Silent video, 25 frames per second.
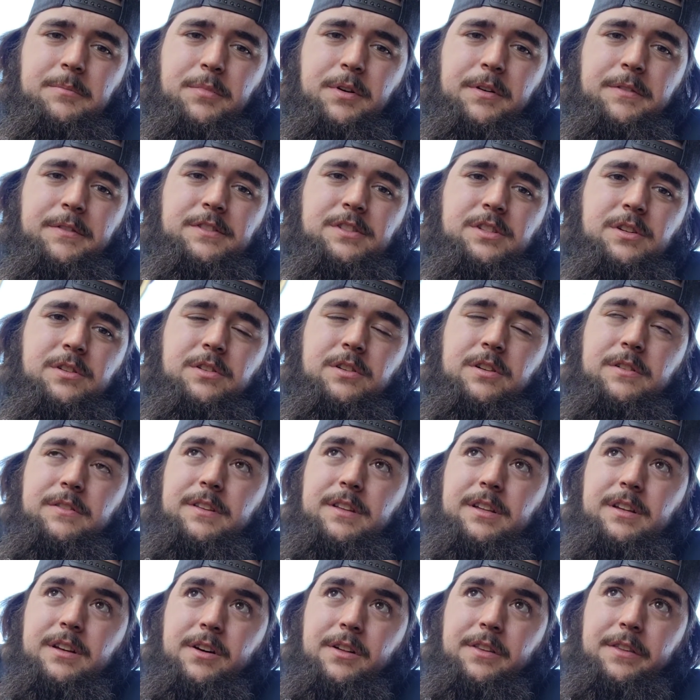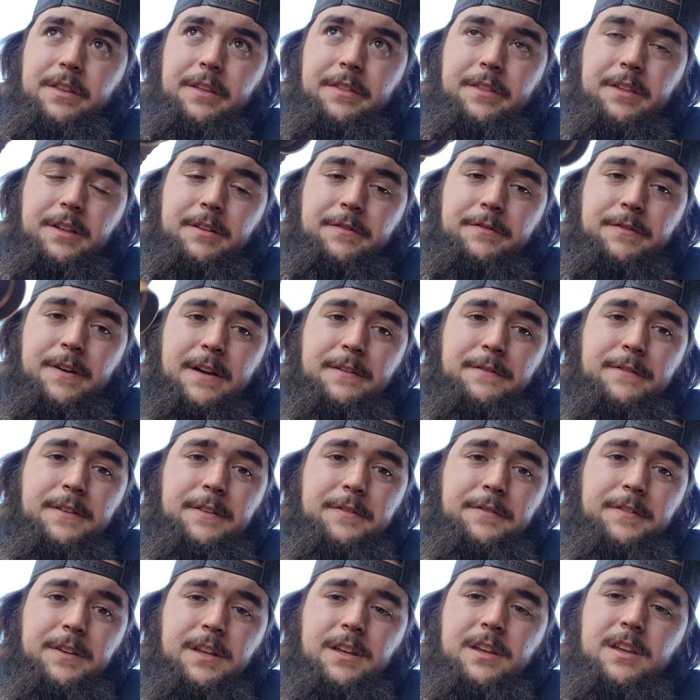Previous owner of the
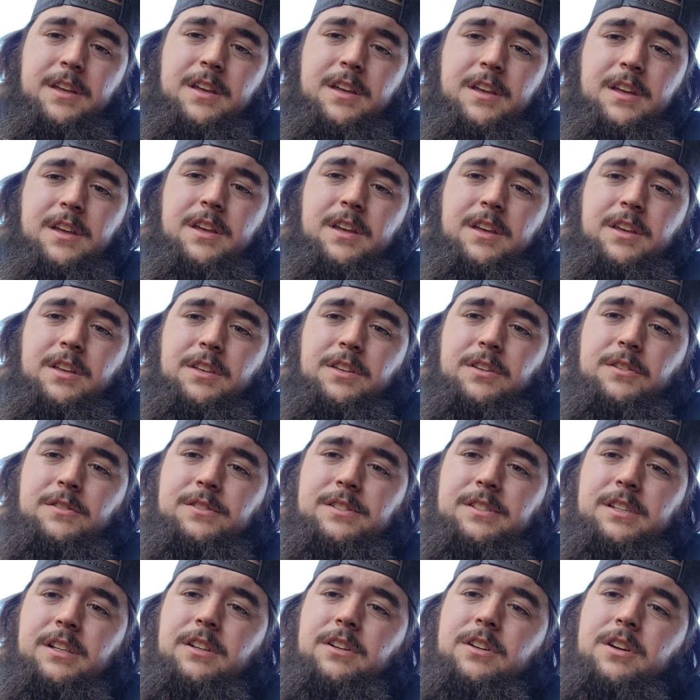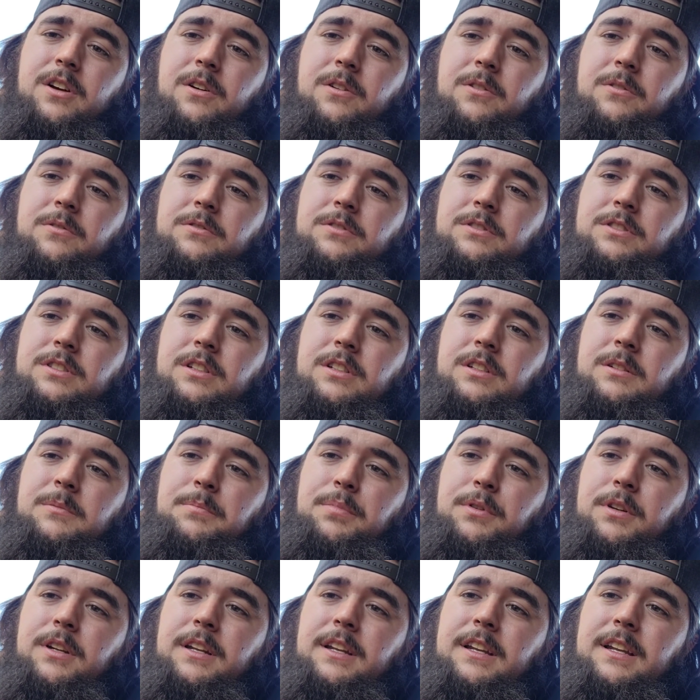550 used silicone to
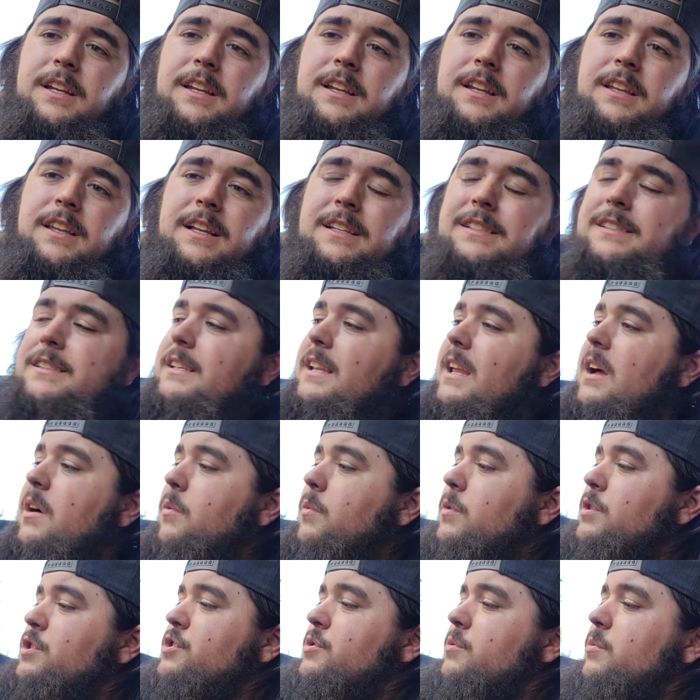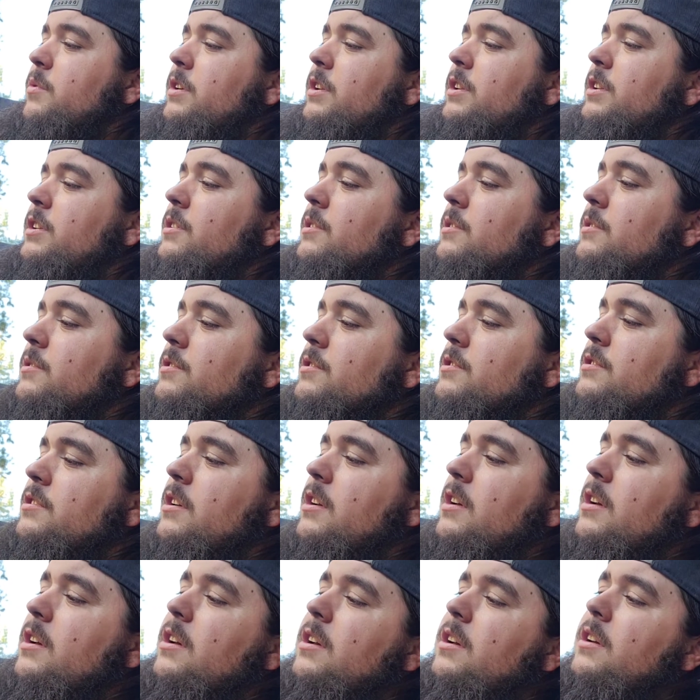put it in, and that's not what you want to use.
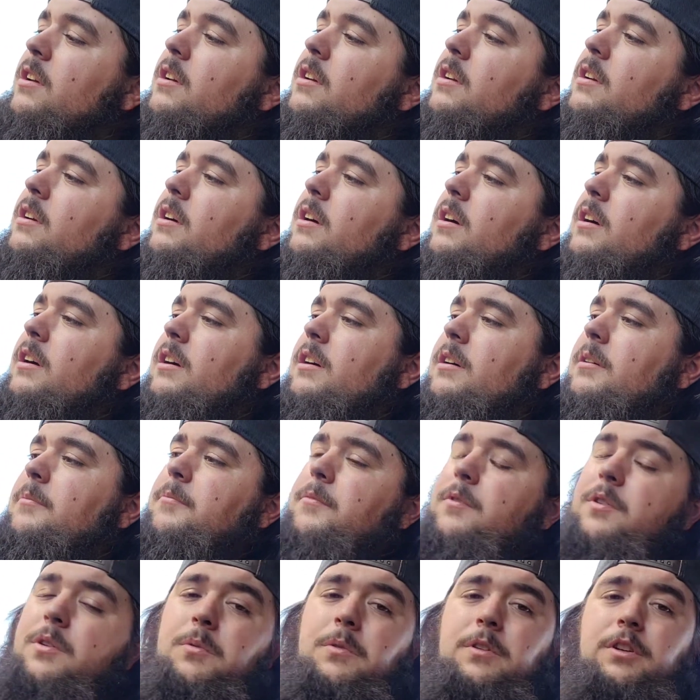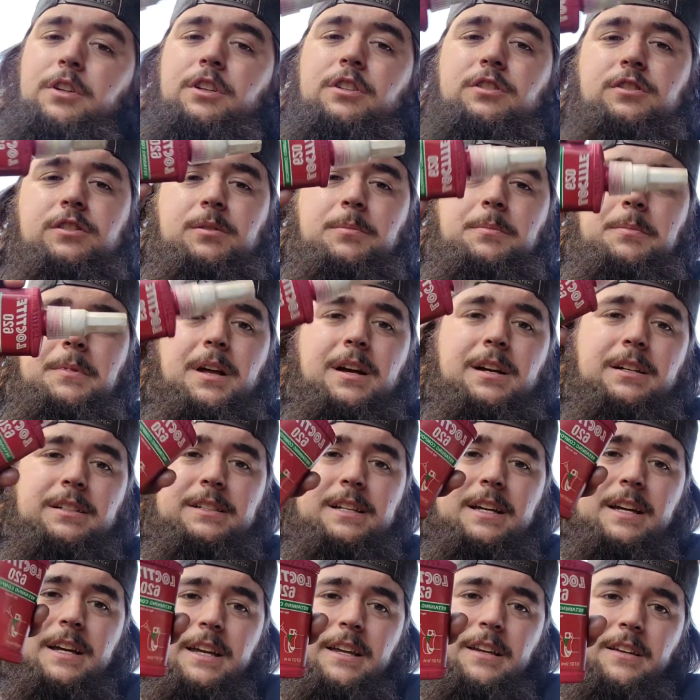You want to use some
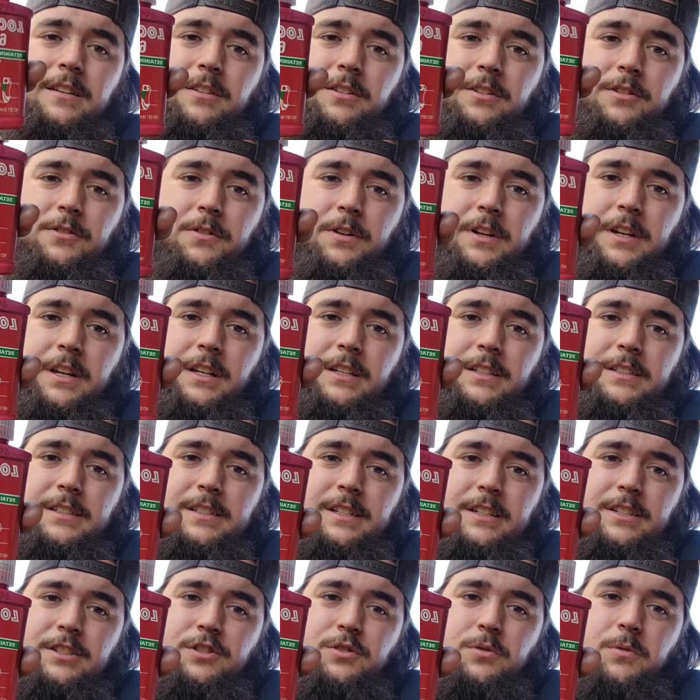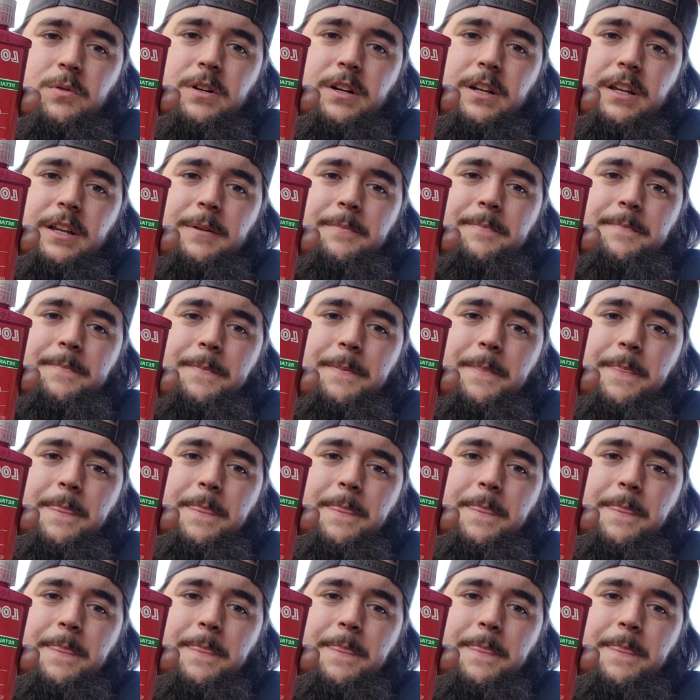Loctite green 620.